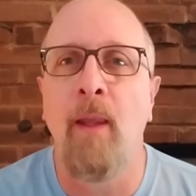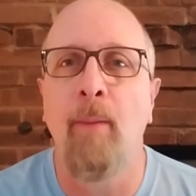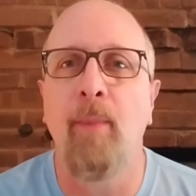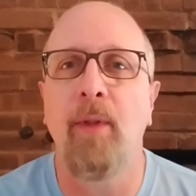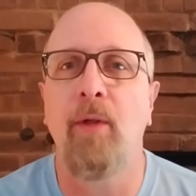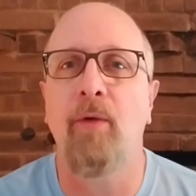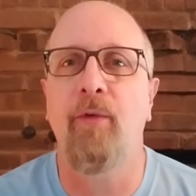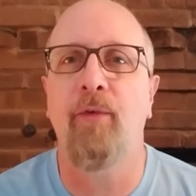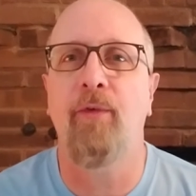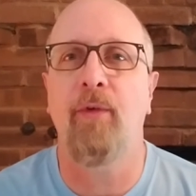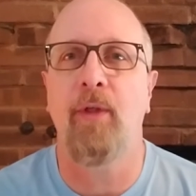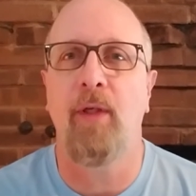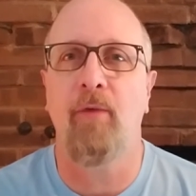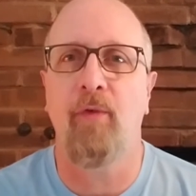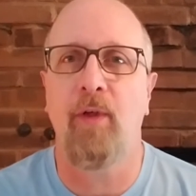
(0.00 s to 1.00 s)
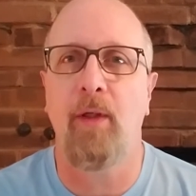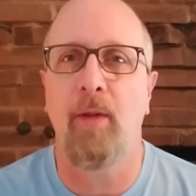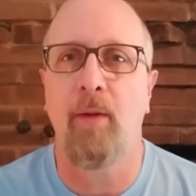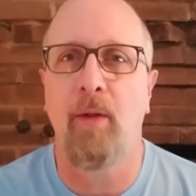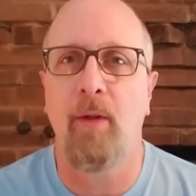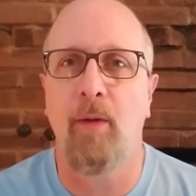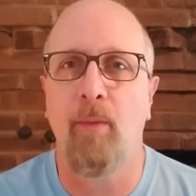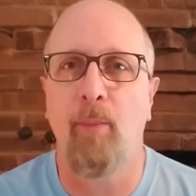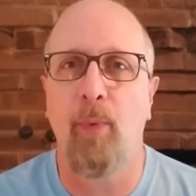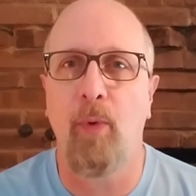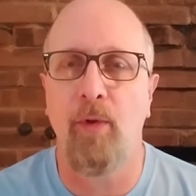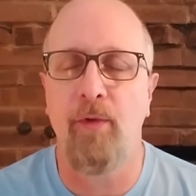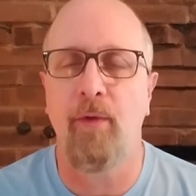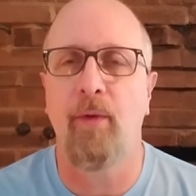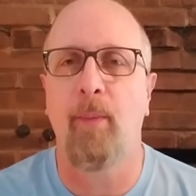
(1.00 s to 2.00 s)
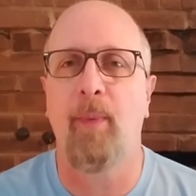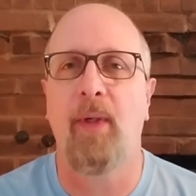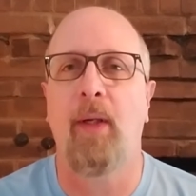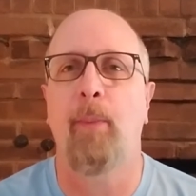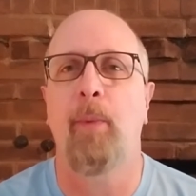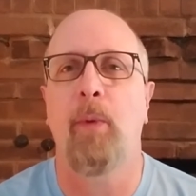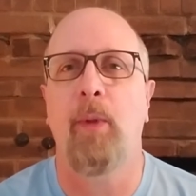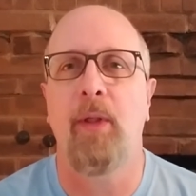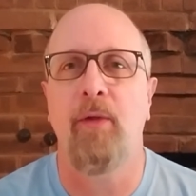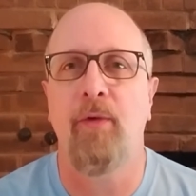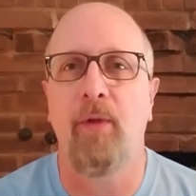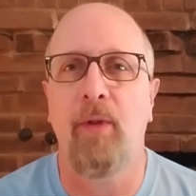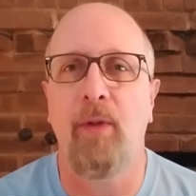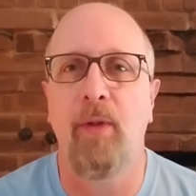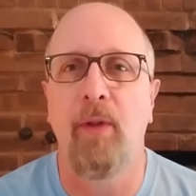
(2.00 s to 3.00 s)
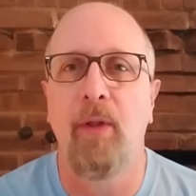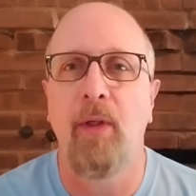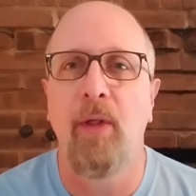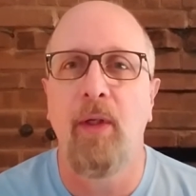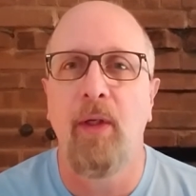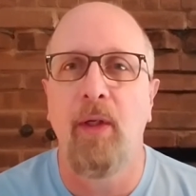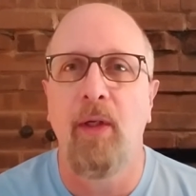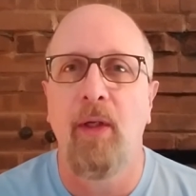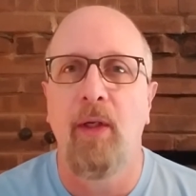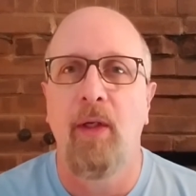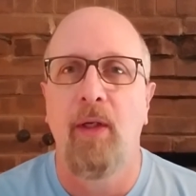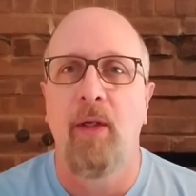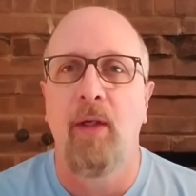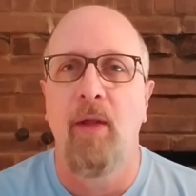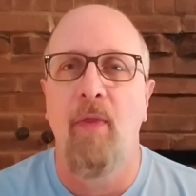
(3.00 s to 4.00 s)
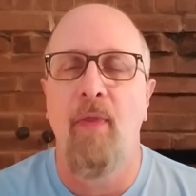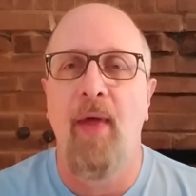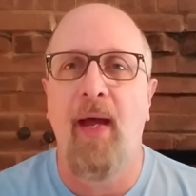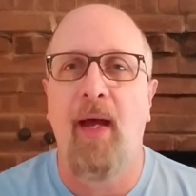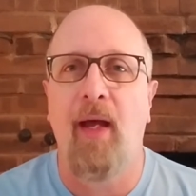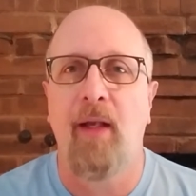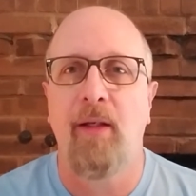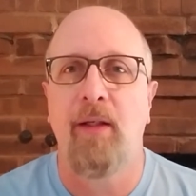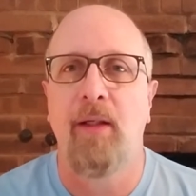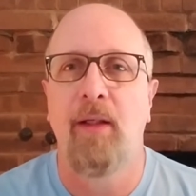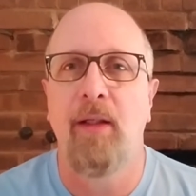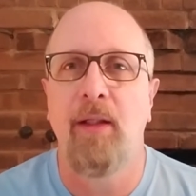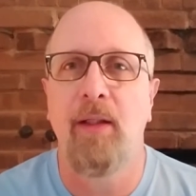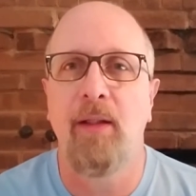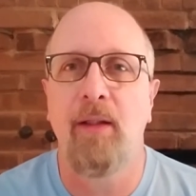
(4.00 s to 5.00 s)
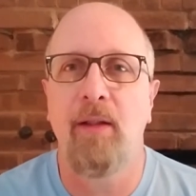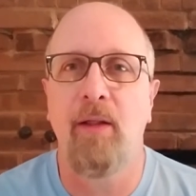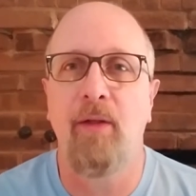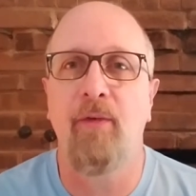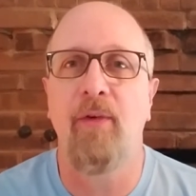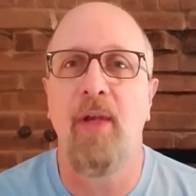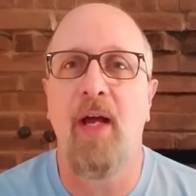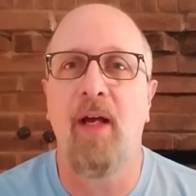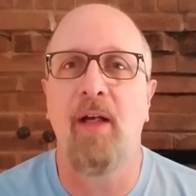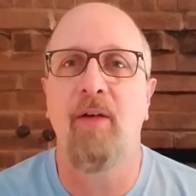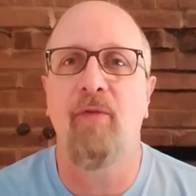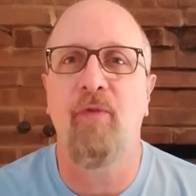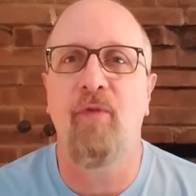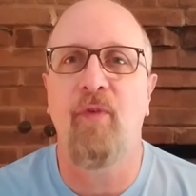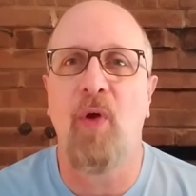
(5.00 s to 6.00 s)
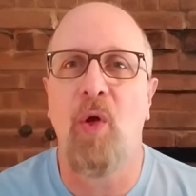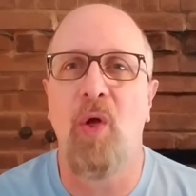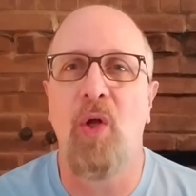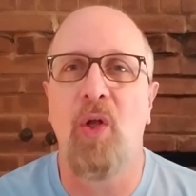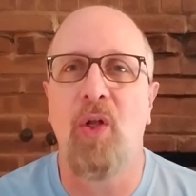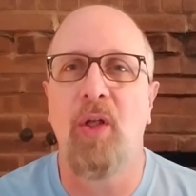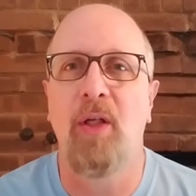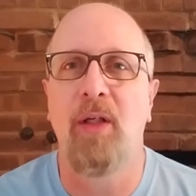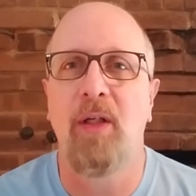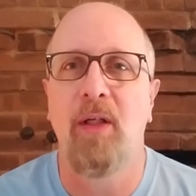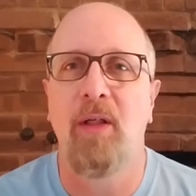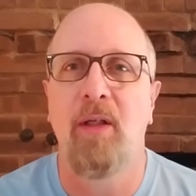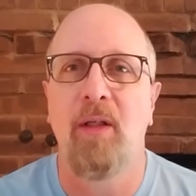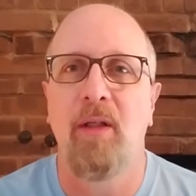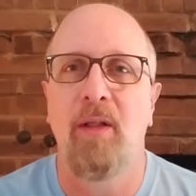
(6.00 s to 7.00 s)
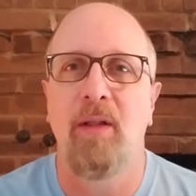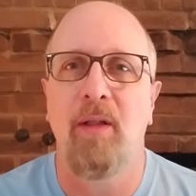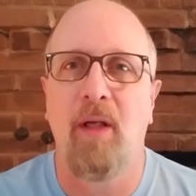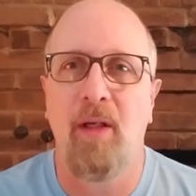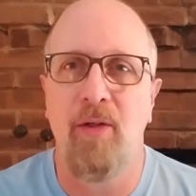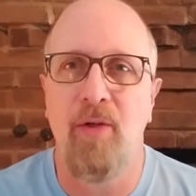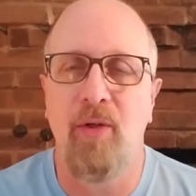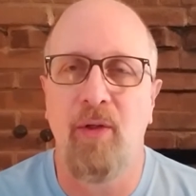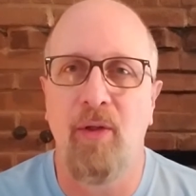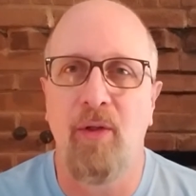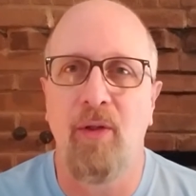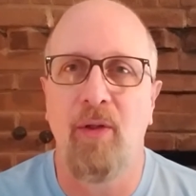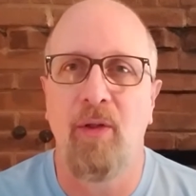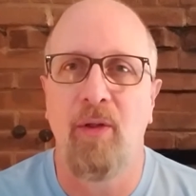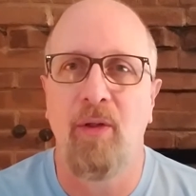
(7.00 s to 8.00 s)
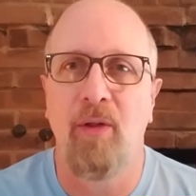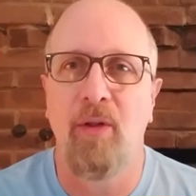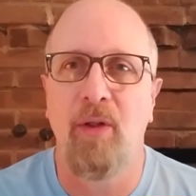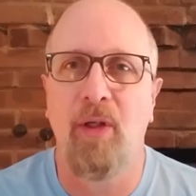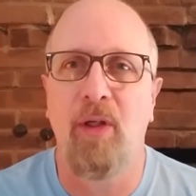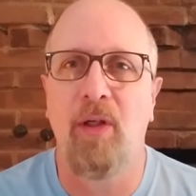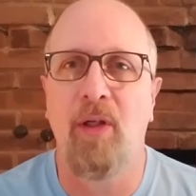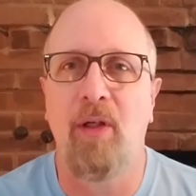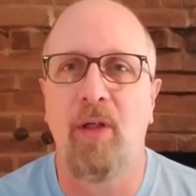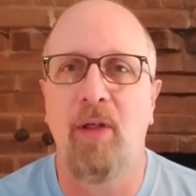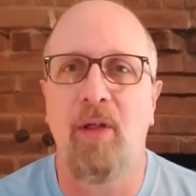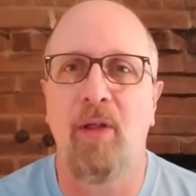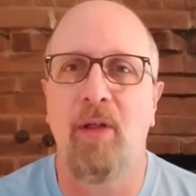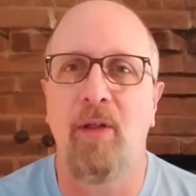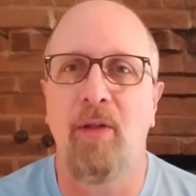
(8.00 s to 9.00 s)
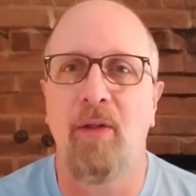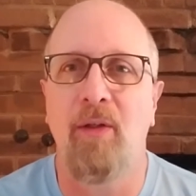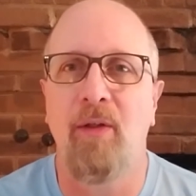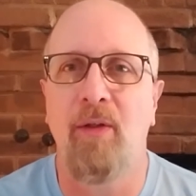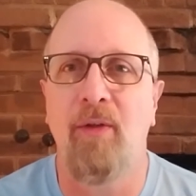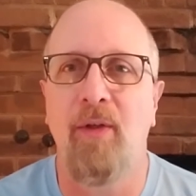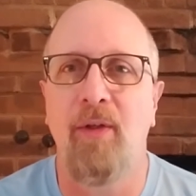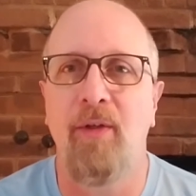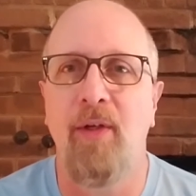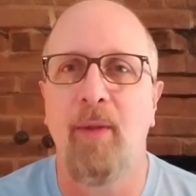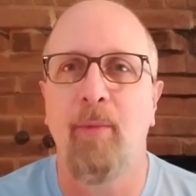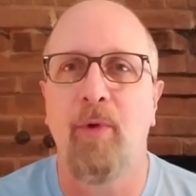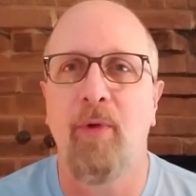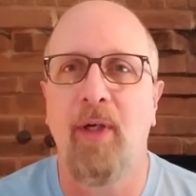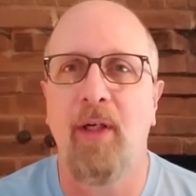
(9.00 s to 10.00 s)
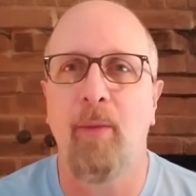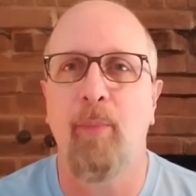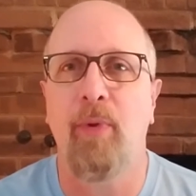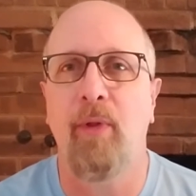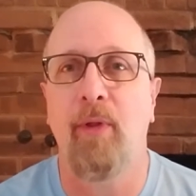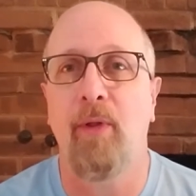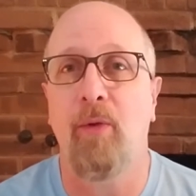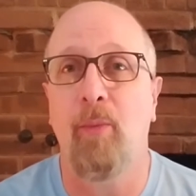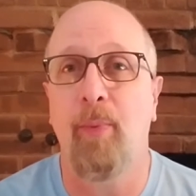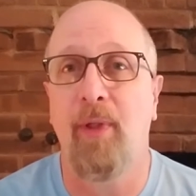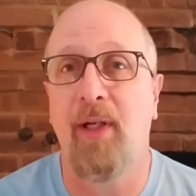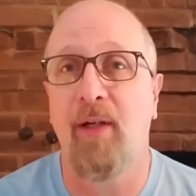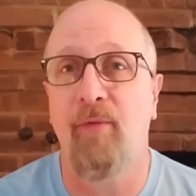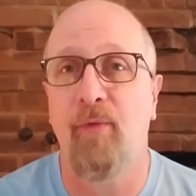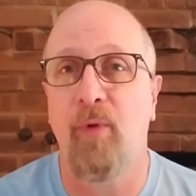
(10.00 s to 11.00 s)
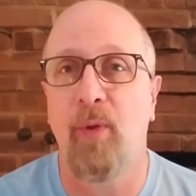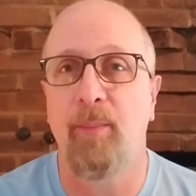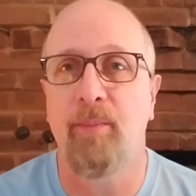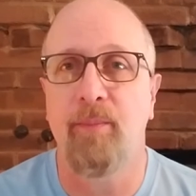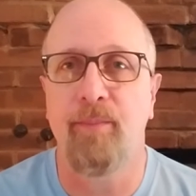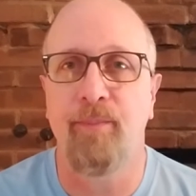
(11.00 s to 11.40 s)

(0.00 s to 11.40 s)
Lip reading: But there's a significant portion of the population that does not fall under the Democratic political platform.